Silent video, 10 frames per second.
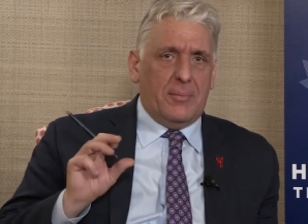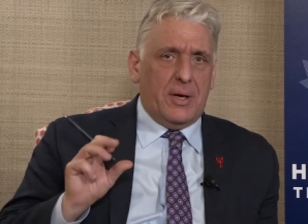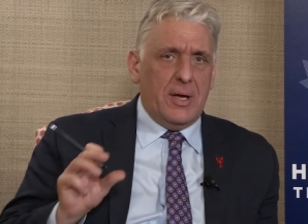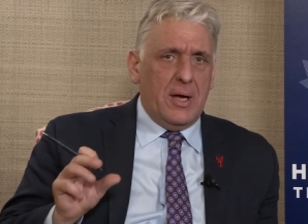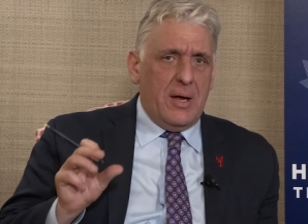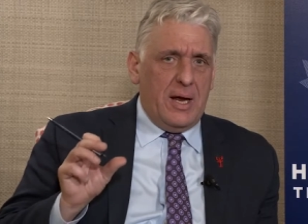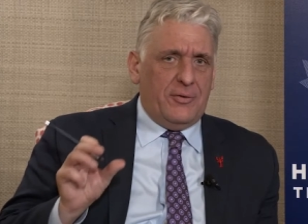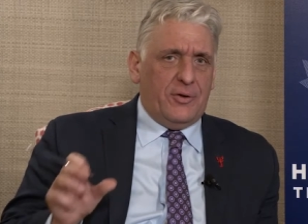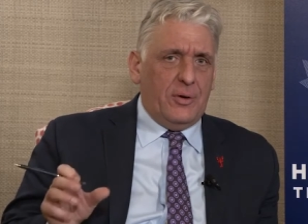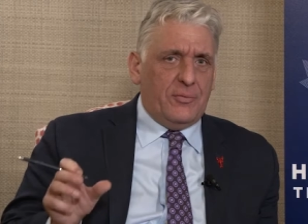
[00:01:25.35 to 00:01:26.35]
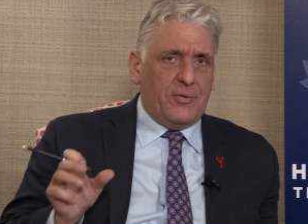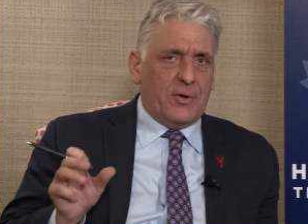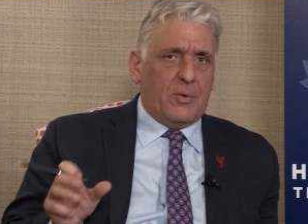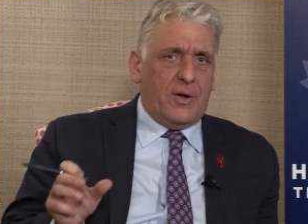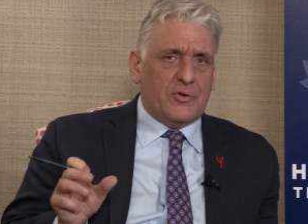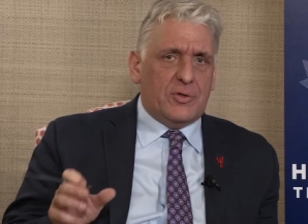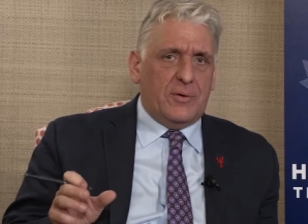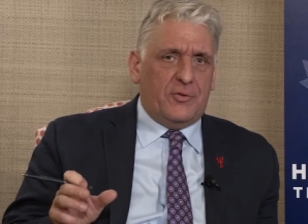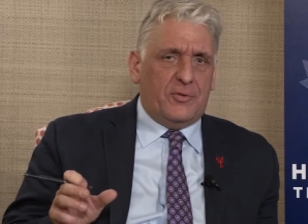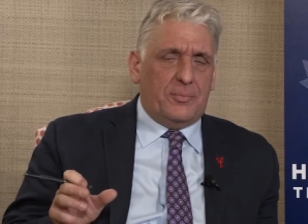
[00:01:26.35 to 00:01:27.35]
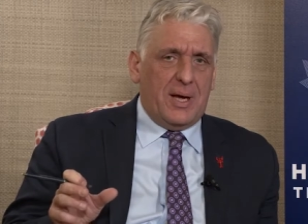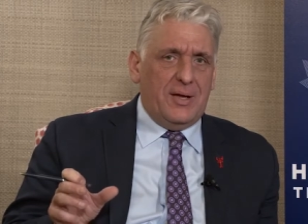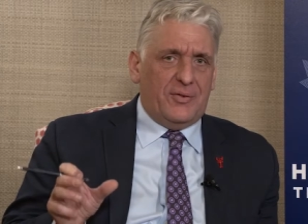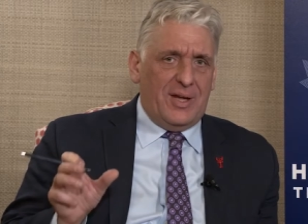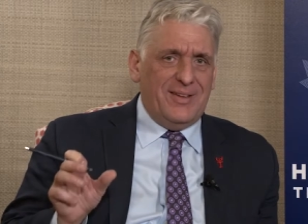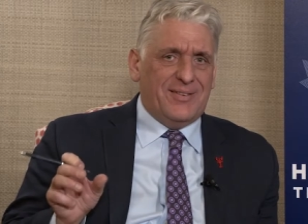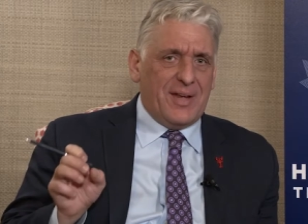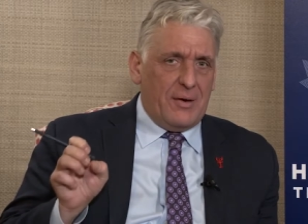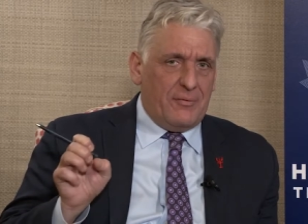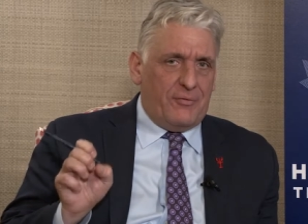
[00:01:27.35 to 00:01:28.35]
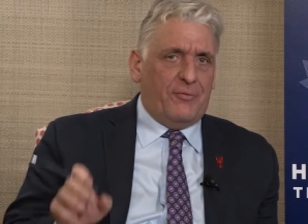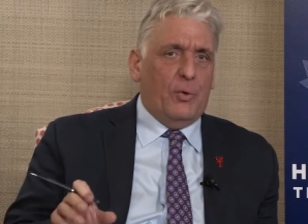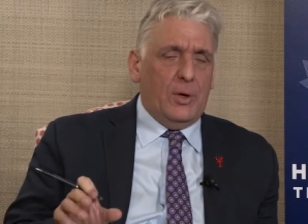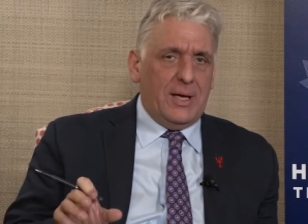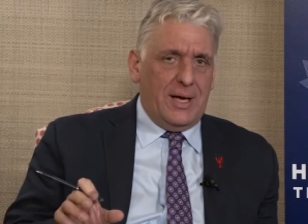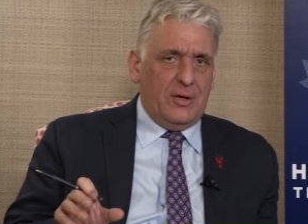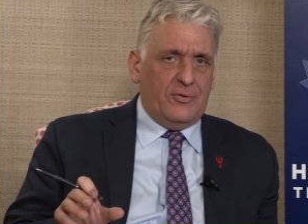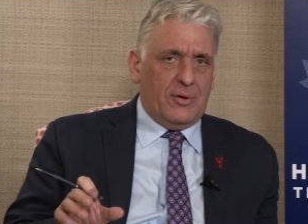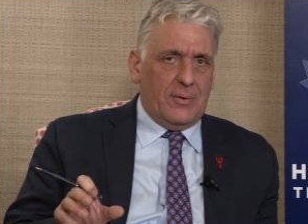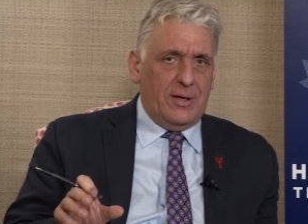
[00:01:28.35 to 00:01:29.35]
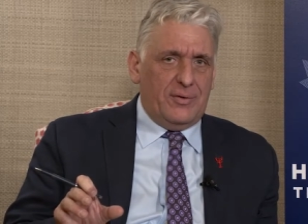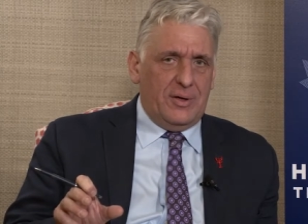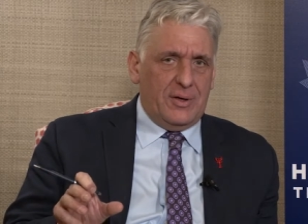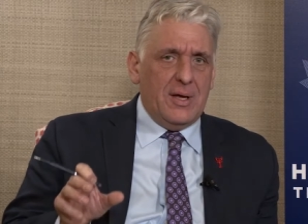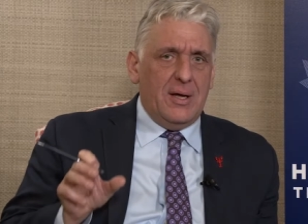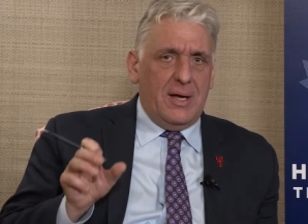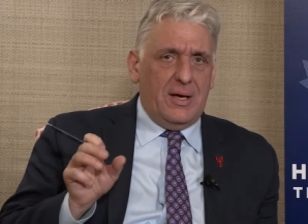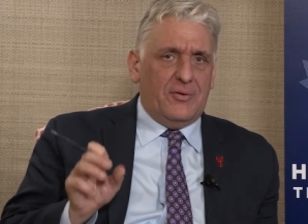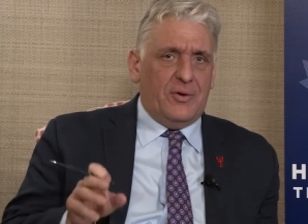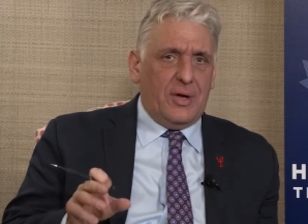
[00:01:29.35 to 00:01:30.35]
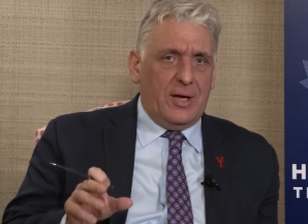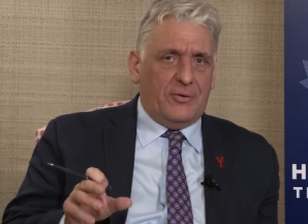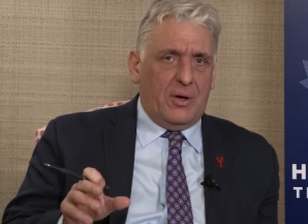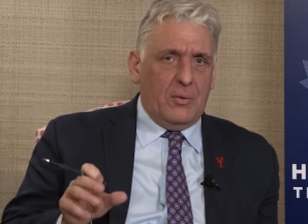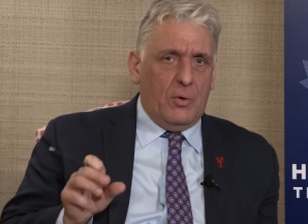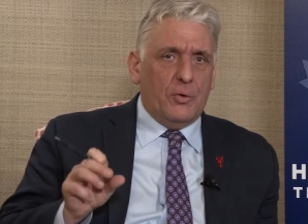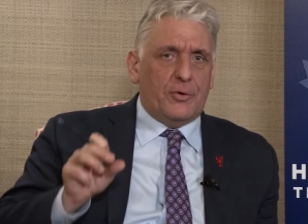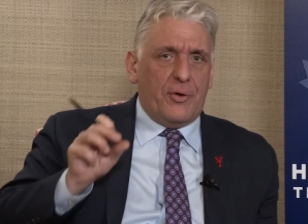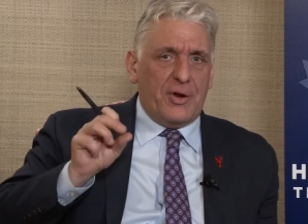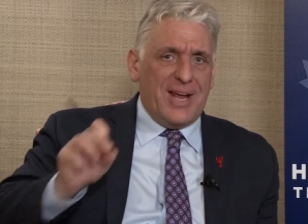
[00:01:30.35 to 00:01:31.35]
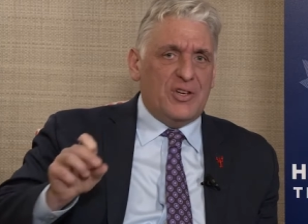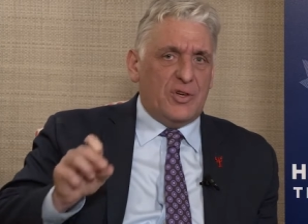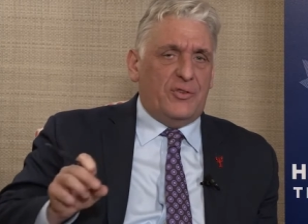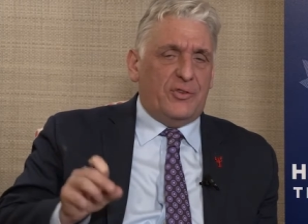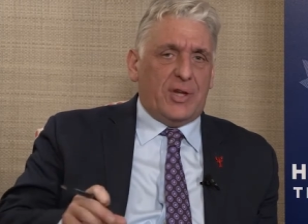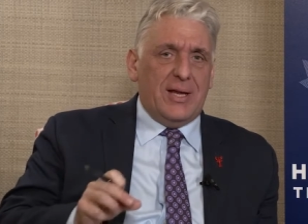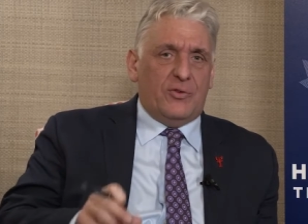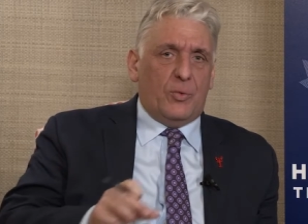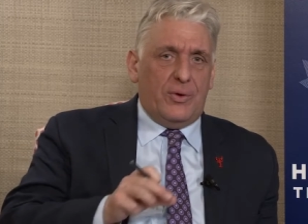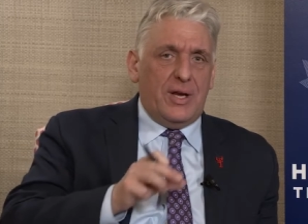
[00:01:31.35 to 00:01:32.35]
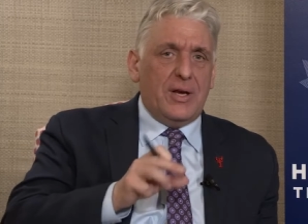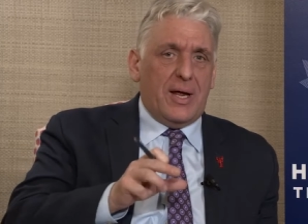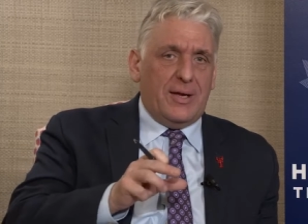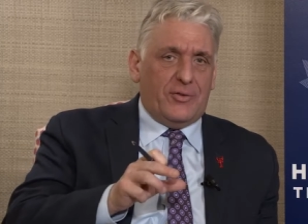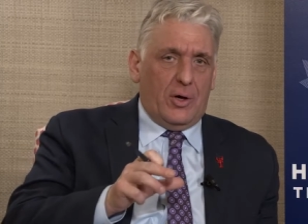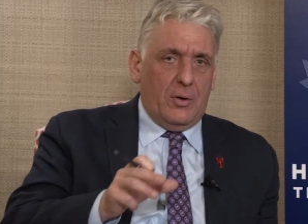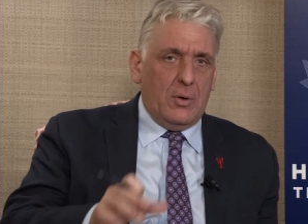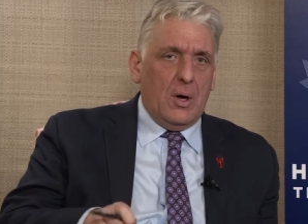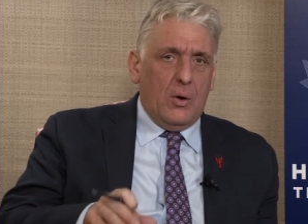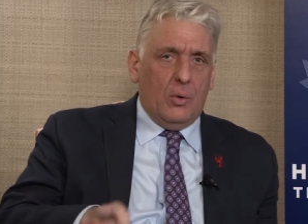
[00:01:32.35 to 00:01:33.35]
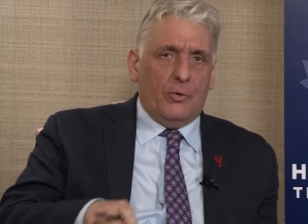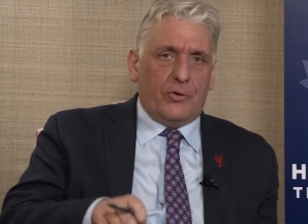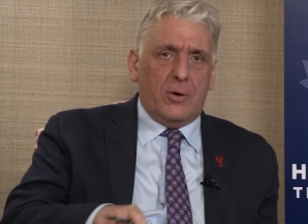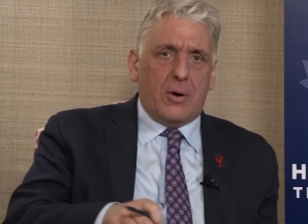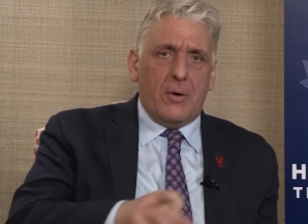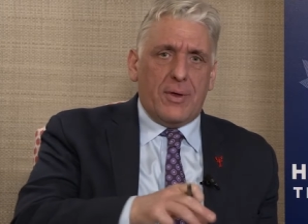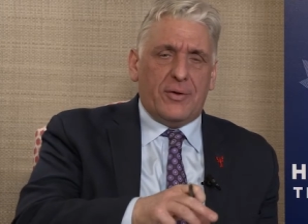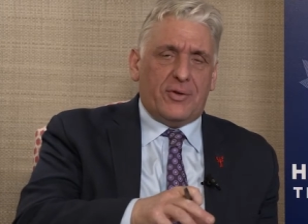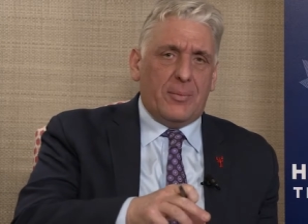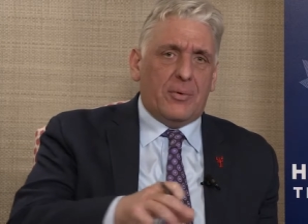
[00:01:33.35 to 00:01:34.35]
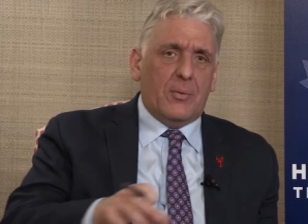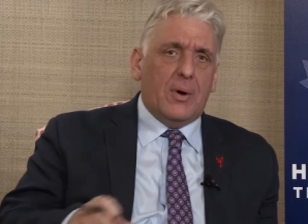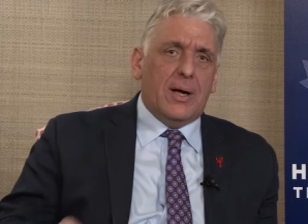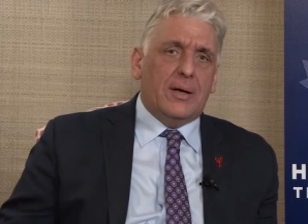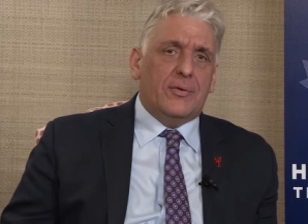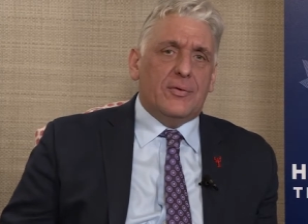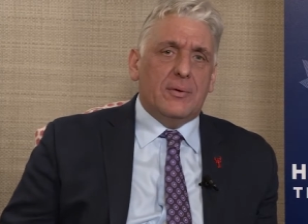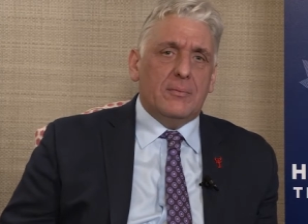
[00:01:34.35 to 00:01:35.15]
But in terms of the question of space, is that fully integrated into NATO, or do the nation states within NATO also go their separate ways?